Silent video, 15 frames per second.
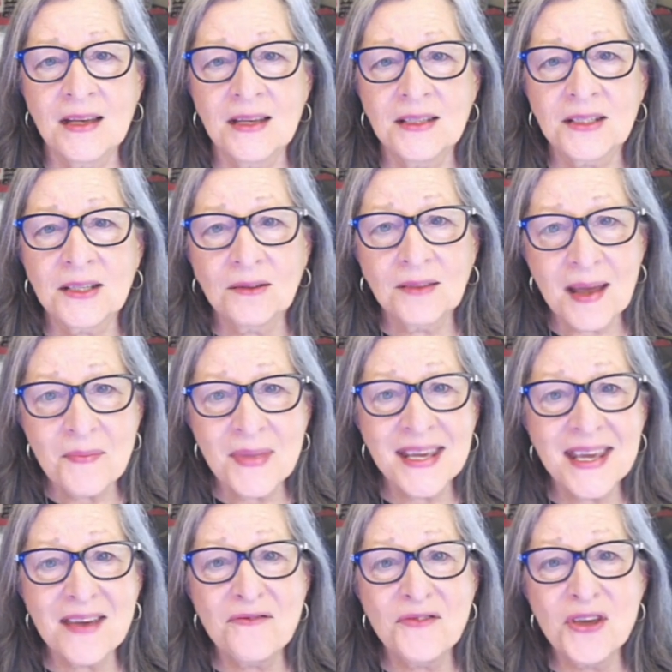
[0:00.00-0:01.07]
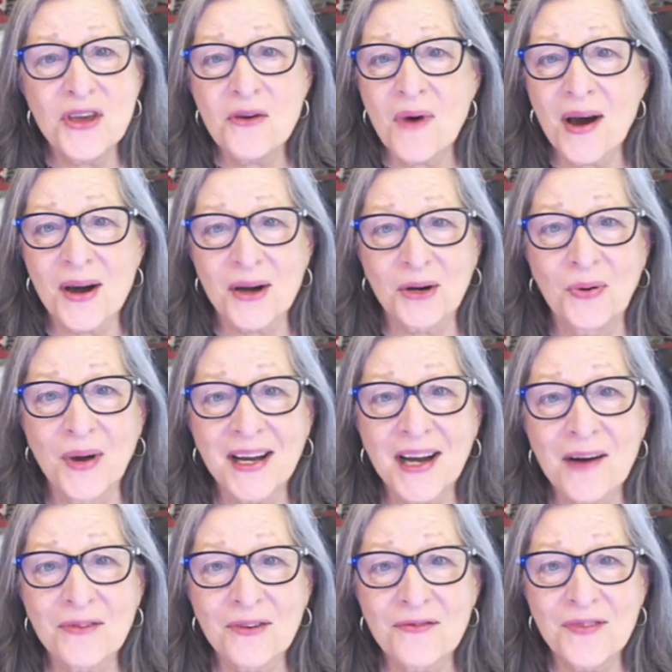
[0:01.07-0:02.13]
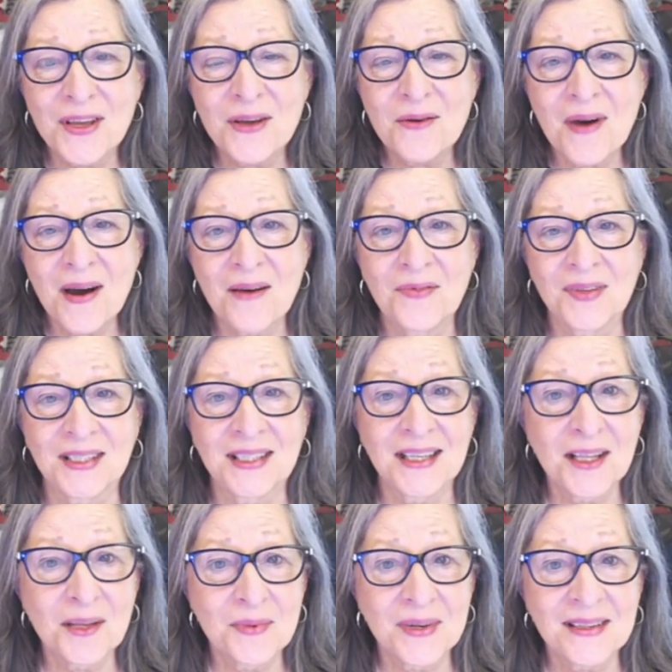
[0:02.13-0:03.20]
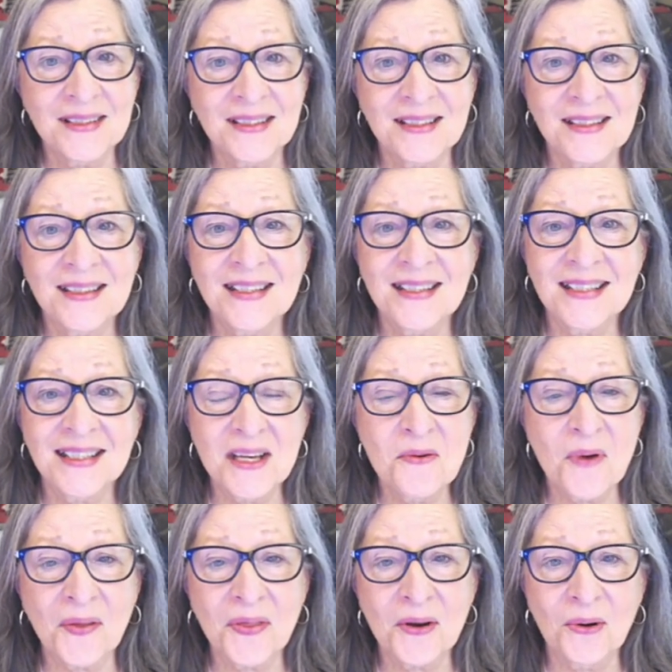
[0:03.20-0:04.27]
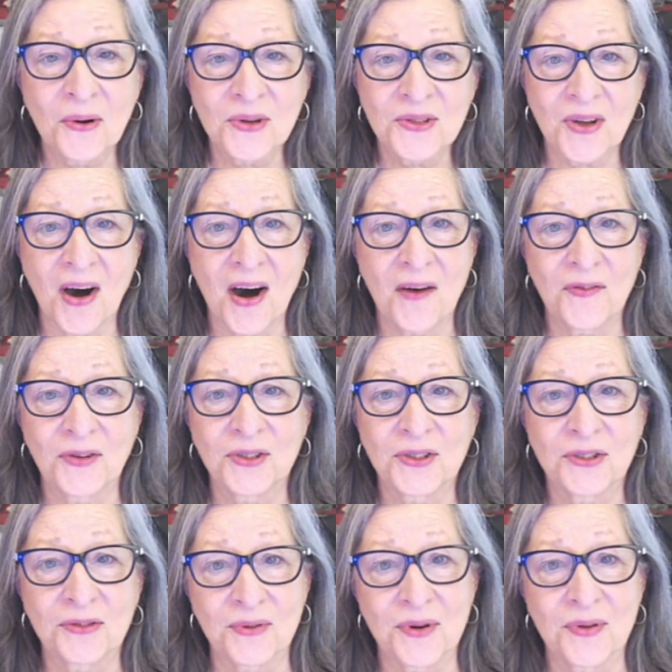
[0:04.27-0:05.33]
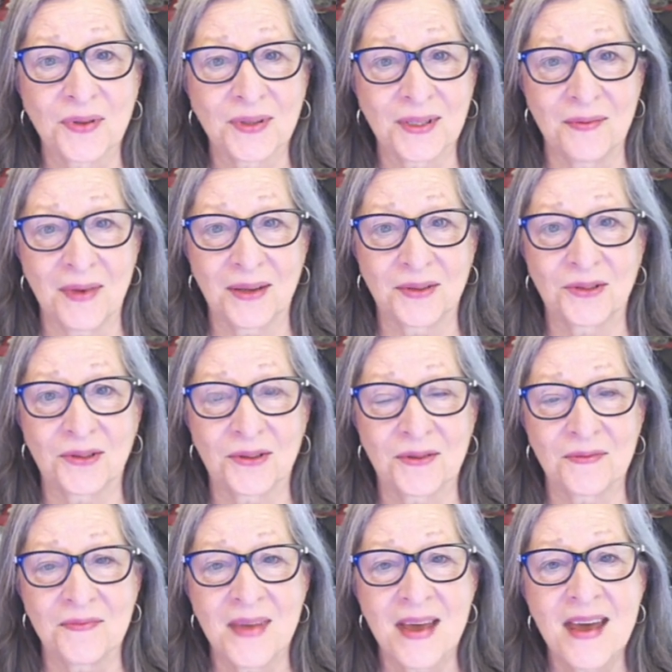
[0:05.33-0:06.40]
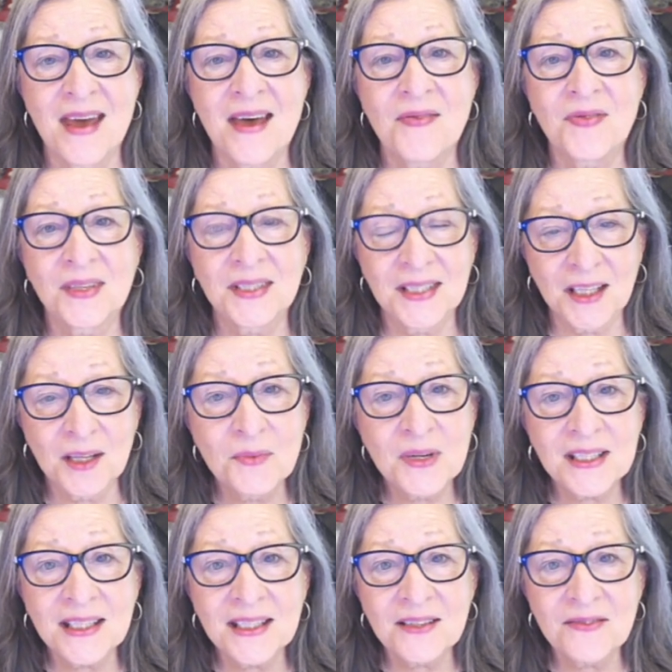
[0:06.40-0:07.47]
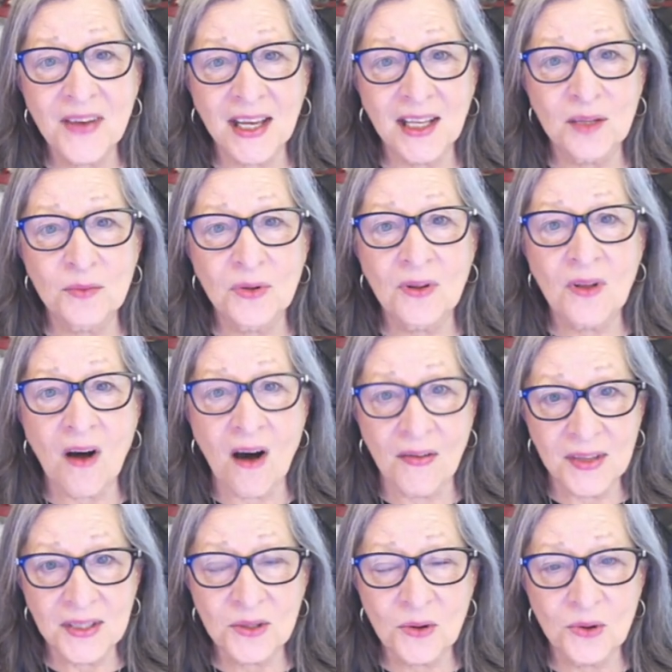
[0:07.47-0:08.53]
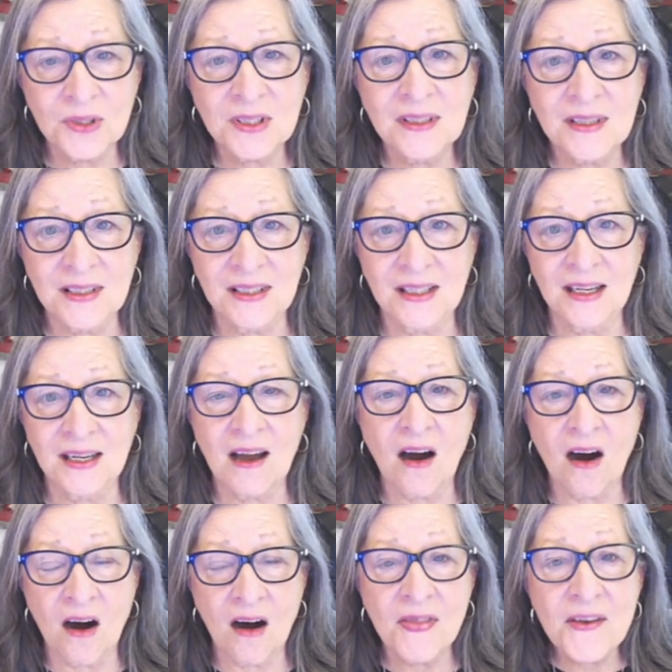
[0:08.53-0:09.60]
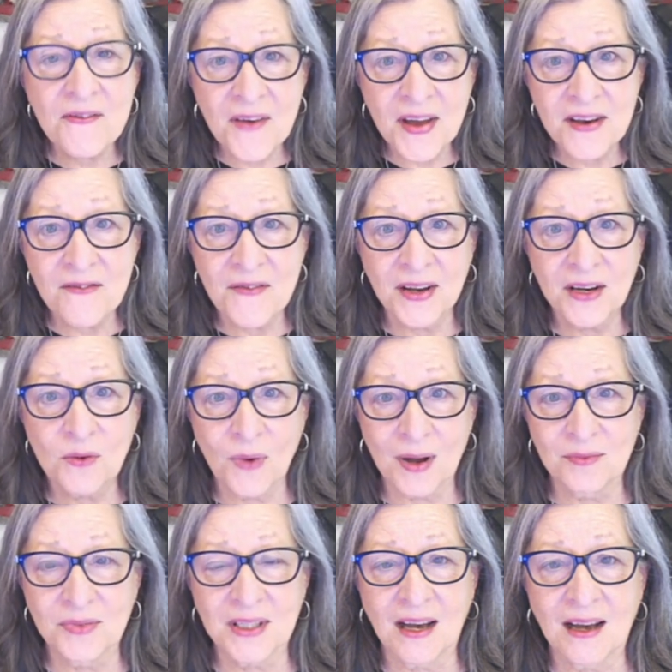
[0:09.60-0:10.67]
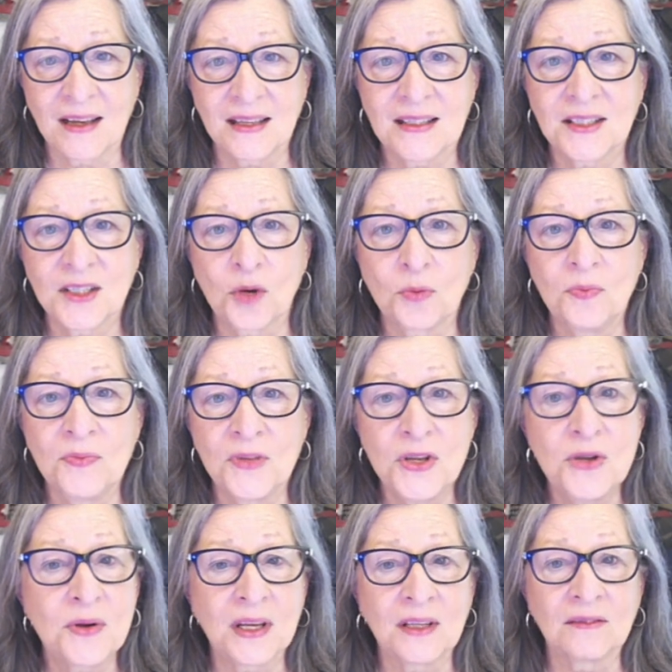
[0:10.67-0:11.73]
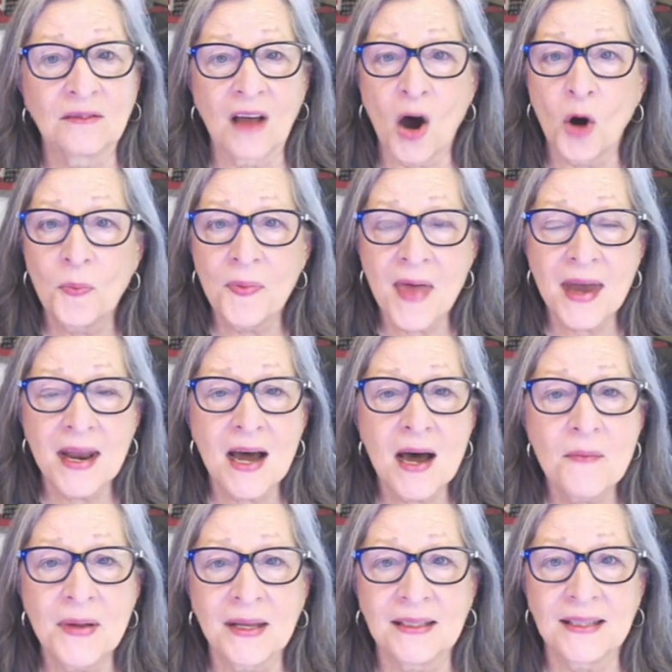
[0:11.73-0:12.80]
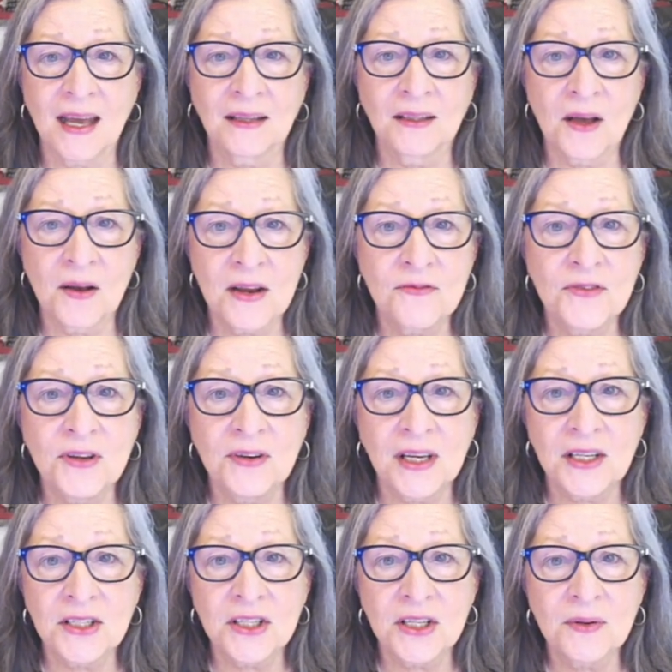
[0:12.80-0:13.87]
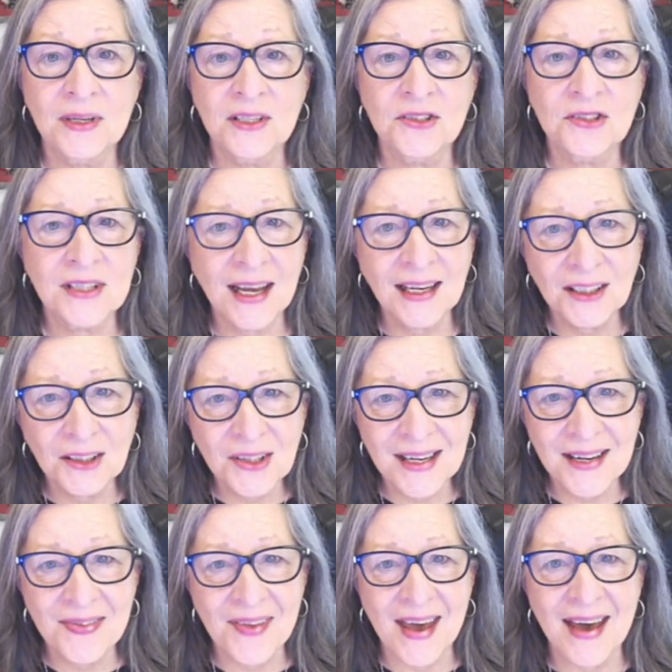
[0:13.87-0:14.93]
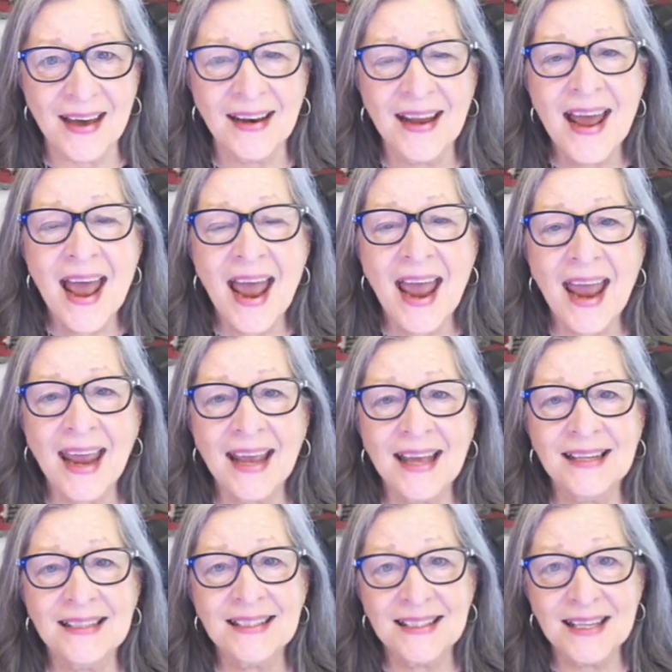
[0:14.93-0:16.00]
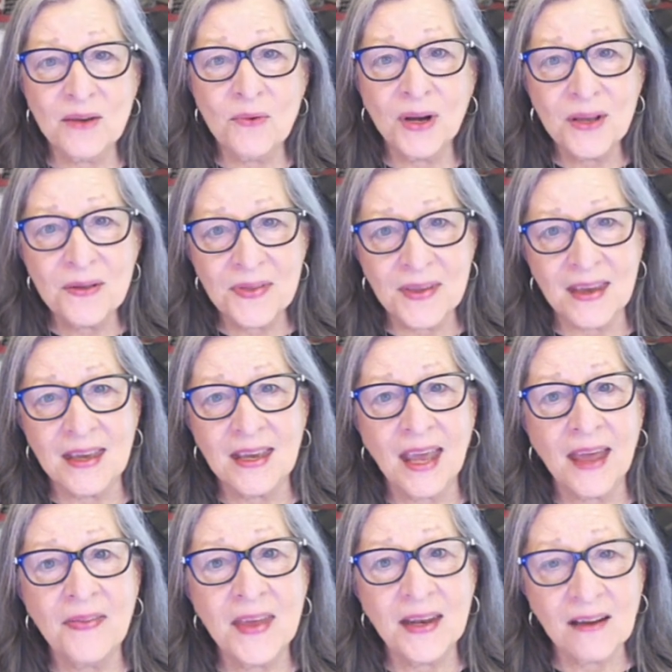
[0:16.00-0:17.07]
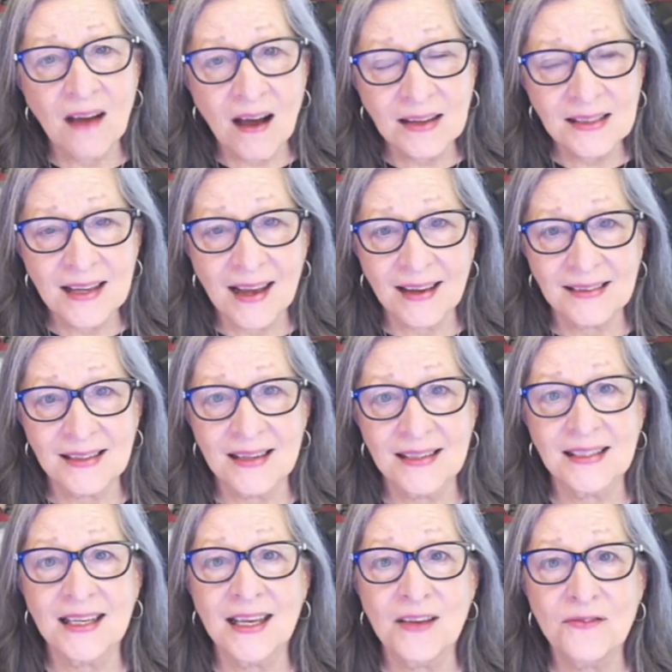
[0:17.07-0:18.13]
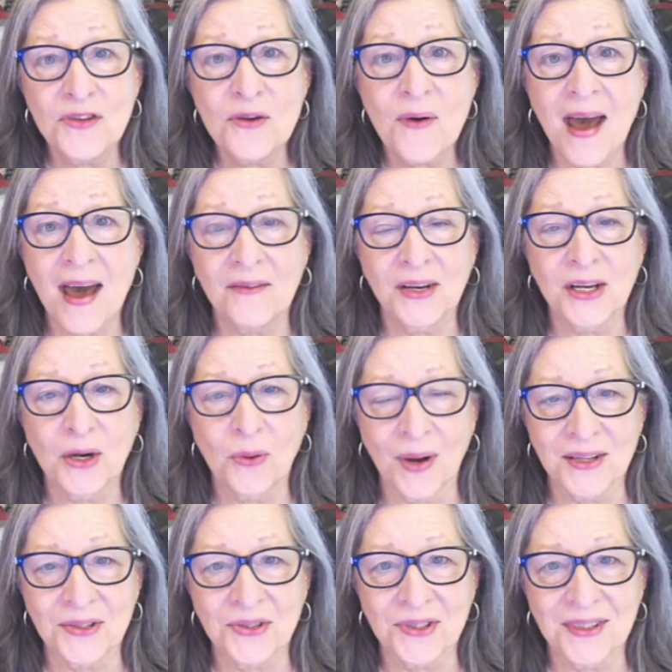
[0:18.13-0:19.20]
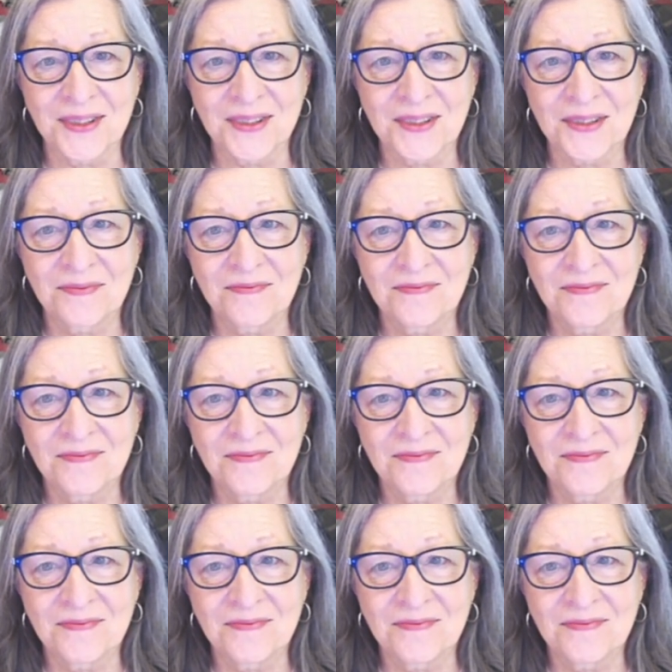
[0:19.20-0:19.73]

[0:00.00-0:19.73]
So let me give you a quick overview of the syllabus to see what the course offers through the semester. The syllabus is available on this course listing on the Funda Funda website, so you can open that up and download it if you need to and just take a look at that and see what you think and then contact us if you have any questions.